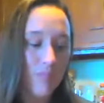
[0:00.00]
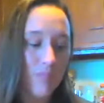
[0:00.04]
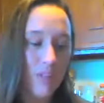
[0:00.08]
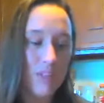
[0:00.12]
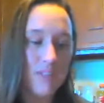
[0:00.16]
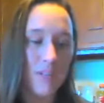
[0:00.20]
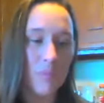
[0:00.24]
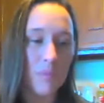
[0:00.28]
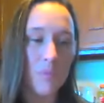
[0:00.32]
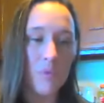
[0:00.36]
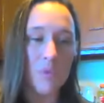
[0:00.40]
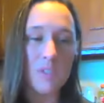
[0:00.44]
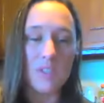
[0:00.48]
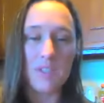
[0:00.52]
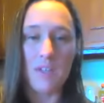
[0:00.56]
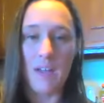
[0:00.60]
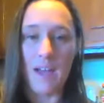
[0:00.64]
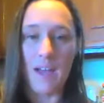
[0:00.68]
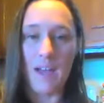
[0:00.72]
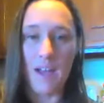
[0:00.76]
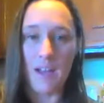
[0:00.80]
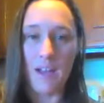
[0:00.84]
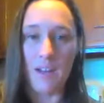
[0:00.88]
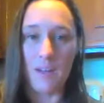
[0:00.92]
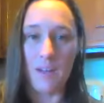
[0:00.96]
is I'm going to
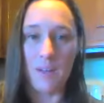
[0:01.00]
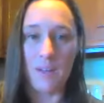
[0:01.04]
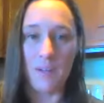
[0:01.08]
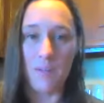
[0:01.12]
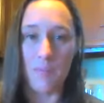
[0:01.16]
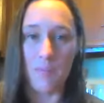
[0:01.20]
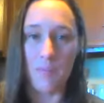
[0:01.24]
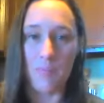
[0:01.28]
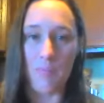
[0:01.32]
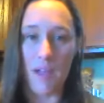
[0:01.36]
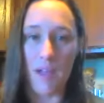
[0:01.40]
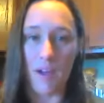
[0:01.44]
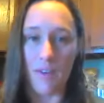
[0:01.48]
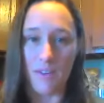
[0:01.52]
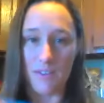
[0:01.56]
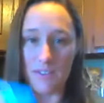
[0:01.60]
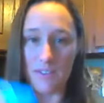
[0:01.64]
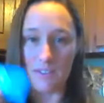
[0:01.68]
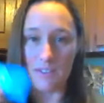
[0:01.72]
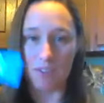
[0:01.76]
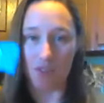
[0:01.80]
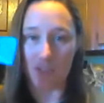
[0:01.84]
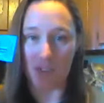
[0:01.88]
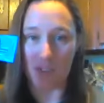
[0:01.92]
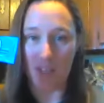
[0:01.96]
add my
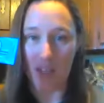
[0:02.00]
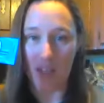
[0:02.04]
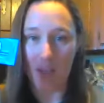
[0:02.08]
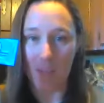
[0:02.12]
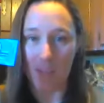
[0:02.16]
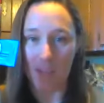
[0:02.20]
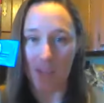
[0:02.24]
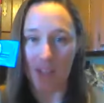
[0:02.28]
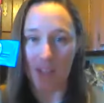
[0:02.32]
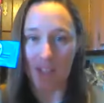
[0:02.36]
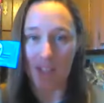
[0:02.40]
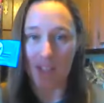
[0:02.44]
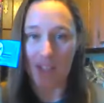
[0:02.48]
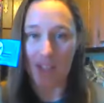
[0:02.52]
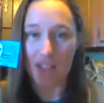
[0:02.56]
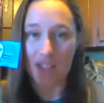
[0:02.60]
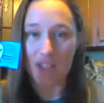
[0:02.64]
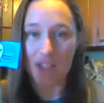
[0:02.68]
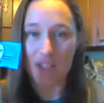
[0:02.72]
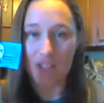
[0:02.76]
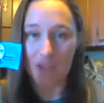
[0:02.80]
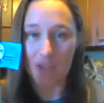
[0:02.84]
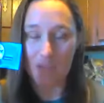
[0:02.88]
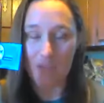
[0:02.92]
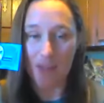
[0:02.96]
Alka-seltzer tablet
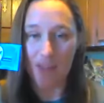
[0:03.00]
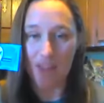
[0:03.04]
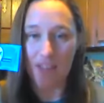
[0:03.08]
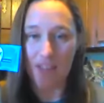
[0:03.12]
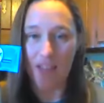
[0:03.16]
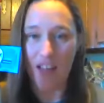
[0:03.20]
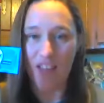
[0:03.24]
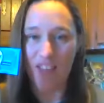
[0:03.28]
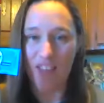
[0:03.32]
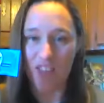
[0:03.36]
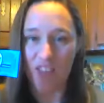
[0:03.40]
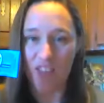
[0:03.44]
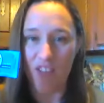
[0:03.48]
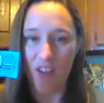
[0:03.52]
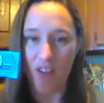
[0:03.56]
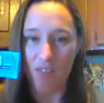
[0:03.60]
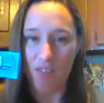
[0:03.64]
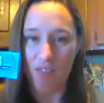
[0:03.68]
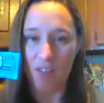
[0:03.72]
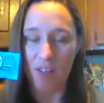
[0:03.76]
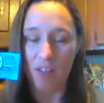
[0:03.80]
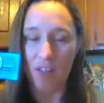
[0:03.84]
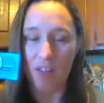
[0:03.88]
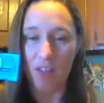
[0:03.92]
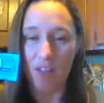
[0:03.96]
to make that
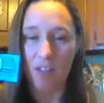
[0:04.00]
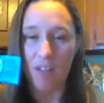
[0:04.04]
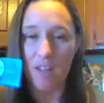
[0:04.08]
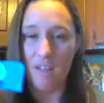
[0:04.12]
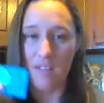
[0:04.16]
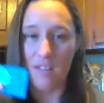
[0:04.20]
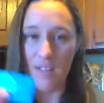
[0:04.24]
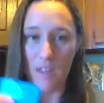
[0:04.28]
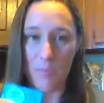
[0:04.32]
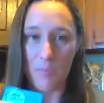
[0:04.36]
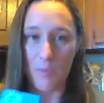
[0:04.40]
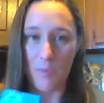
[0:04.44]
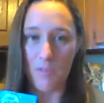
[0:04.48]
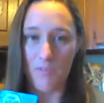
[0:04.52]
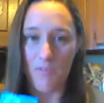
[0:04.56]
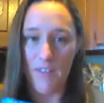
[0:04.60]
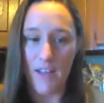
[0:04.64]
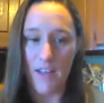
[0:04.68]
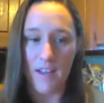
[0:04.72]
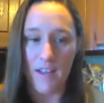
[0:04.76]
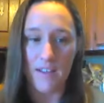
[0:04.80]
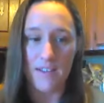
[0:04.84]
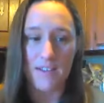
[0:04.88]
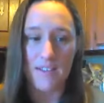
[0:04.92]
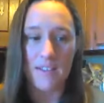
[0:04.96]
lava lamp
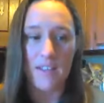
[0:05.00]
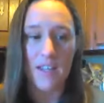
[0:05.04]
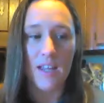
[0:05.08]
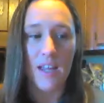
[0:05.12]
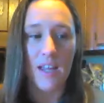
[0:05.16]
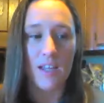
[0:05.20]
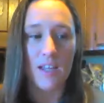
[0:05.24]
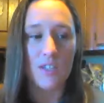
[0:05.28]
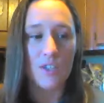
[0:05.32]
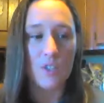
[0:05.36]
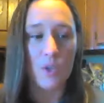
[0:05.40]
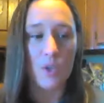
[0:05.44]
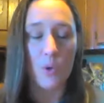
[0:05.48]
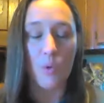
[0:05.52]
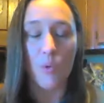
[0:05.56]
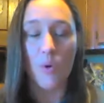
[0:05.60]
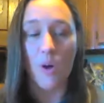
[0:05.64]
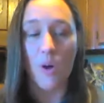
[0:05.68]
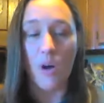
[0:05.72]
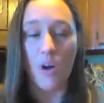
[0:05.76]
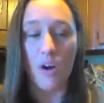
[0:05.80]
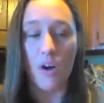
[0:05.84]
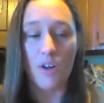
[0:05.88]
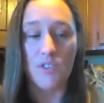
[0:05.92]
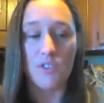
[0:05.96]
effect. And so
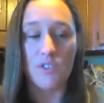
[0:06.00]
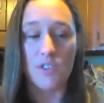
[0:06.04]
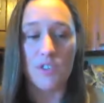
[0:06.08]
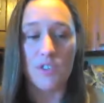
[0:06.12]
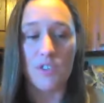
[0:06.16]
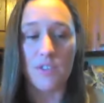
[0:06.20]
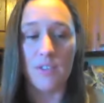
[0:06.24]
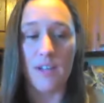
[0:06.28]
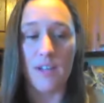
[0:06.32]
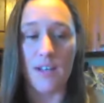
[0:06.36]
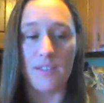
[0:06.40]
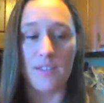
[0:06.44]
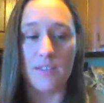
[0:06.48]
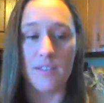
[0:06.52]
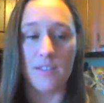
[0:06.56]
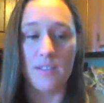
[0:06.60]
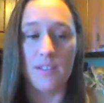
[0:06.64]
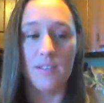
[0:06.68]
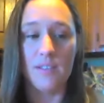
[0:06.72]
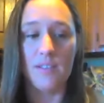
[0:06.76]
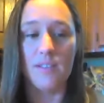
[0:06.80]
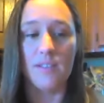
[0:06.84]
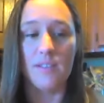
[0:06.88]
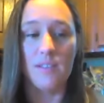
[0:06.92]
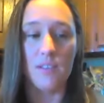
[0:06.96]
our citric
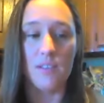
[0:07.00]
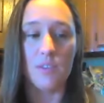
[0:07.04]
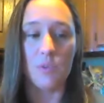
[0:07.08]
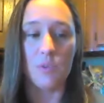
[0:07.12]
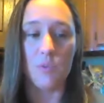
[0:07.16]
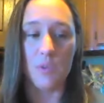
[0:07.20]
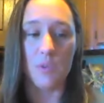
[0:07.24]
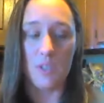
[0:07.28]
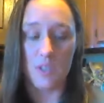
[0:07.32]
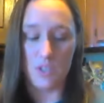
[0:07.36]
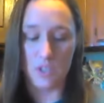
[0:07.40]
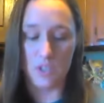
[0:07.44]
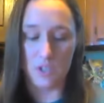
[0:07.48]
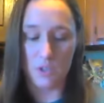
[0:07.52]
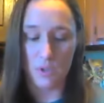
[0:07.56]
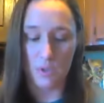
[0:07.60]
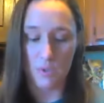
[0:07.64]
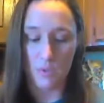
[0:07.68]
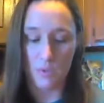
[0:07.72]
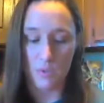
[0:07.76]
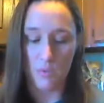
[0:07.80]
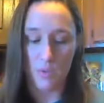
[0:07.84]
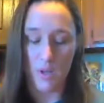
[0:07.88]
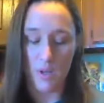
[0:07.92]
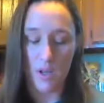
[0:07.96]
acid is going to
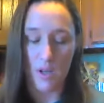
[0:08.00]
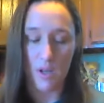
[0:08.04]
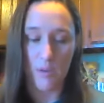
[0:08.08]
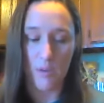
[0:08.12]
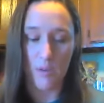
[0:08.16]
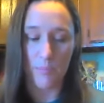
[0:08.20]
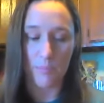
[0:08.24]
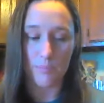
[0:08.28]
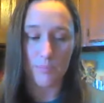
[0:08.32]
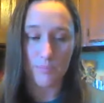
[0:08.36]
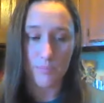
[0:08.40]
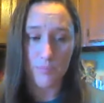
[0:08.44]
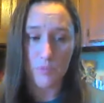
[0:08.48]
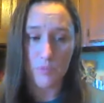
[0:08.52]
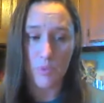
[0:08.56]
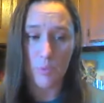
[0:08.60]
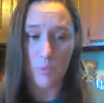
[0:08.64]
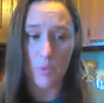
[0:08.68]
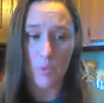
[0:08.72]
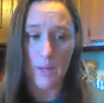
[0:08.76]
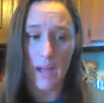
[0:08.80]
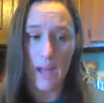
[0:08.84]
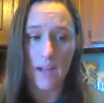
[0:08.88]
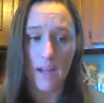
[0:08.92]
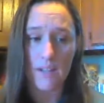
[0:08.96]

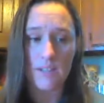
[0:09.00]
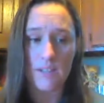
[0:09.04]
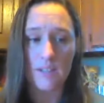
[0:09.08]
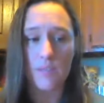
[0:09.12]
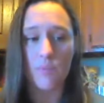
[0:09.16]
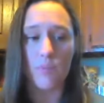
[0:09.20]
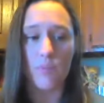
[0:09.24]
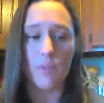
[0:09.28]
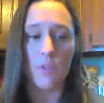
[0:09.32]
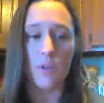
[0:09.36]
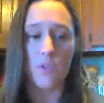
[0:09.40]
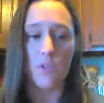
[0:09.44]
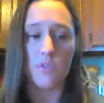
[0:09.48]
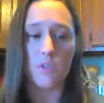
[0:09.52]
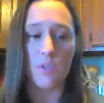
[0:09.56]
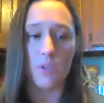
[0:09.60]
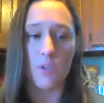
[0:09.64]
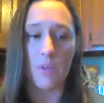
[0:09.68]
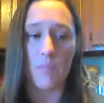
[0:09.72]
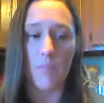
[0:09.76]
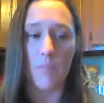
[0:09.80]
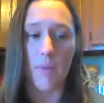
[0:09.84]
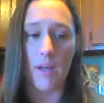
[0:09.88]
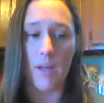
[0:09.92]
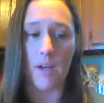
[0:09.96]
react with our
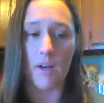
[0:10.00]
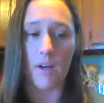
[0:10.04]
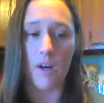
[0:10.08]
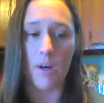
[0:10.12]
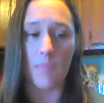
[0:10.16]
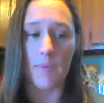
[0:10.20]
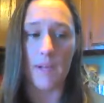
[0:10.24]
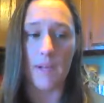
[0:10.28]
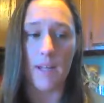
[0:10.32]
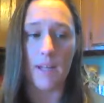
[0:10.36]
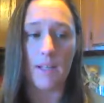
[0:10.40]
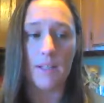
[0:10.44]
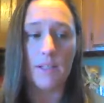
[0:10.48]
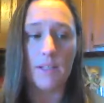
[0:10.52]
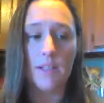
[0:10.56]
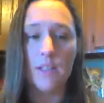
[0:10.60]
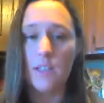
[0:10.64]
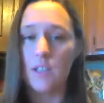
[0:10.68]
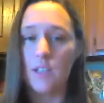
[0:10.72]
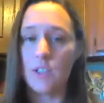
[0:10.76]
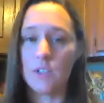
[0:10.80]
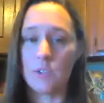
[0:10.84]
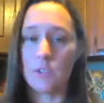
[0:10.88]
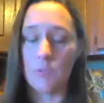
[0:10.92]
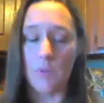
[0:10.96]
sodium bicarbonate.
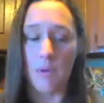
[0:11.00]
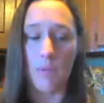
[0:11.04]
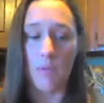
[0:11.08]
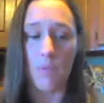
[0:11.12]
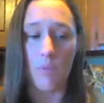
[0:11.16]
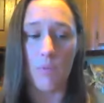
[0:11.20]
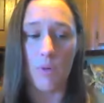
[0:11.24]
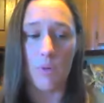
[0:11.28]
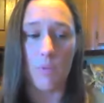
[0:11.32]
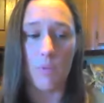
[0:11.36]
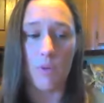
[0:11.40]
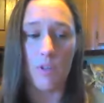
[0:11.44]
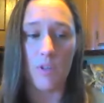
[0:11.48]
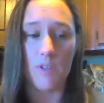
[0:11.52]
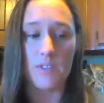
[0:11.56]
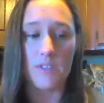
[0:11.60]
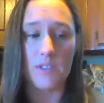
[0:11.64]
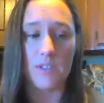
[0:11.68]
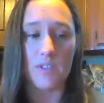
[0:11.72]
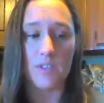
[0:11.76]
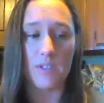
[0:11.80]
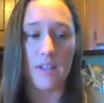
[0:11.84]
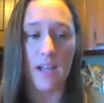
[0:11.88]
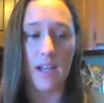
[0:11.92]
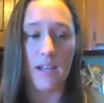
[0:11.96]
So we have 1 mole of
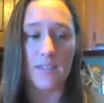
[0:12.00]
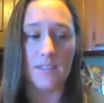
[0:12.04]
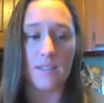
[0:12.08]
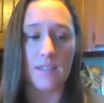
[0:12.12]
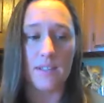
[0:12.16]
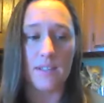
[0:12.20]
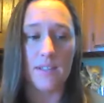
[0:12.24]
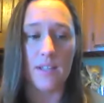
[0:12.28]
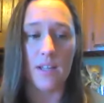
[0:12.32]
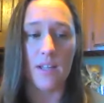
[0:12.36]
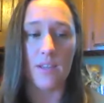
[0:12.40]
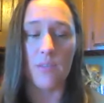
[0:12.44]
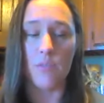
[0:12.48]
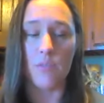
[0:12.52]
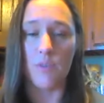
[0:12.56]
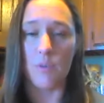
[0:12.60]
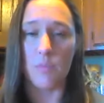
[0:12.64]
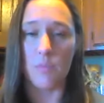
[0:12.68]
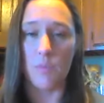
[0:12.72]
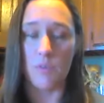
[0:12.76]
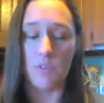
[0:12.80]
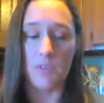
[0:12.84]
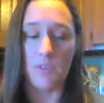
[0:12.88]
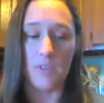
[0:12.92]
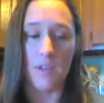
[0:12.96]
citric acid and 3
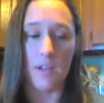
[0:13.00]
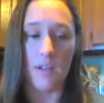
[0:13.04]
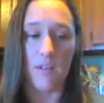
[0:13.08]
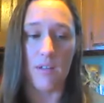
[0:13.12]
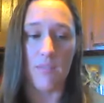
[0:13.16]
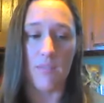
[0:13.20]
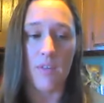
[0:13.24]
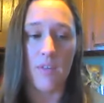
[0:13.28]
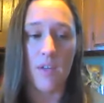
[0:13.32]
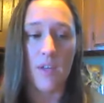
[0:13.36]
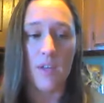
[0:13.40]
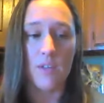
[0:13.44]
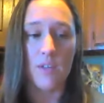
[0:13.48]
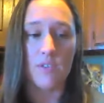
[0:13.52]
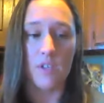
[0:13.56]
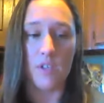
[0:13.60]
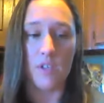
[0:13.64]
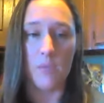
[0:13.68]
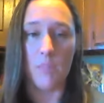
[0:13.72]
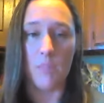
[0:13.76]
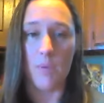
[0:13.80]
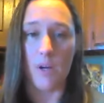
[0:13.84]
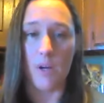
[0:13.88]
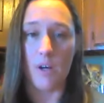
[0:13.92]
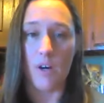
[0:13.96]
moles of
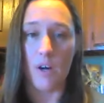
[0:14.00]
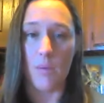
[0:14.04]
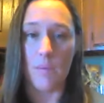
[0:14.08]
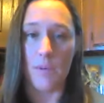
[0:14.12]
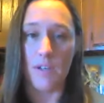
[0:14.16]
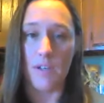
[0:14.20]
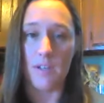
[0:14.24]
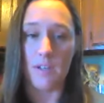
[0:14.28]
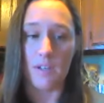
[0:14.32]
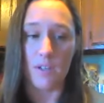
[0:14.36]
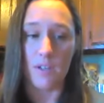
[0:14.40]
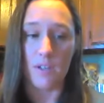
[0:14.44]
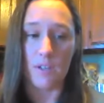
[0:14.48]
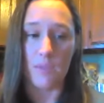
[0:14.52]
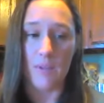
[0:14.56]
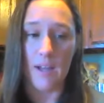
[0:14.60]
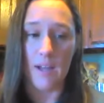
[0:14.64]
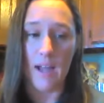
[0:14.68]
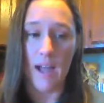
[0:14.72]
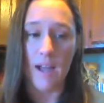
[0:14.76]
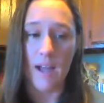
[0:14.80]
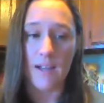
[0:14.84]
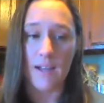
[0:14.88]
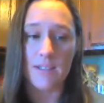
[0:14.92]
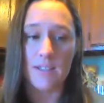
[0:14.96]
sodium bicarbonate that are going to
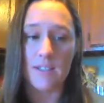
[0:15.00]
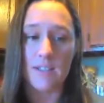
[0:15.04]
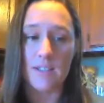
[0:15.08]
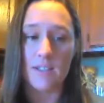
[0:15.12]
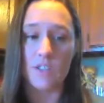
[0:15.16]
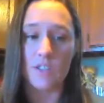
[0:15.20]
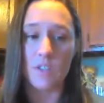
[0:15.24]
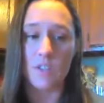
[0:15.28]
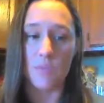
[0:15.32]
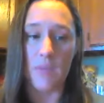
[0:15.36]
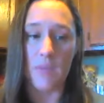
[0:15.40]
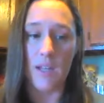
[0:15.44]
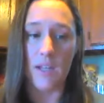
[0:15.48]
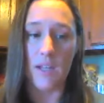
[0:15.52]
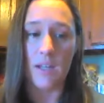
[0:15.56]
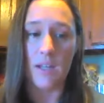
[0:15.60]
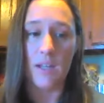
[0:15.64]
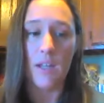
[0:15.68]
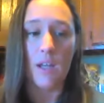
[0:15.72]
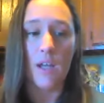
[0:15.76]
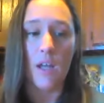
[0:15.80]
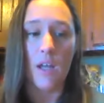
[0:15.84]
react to make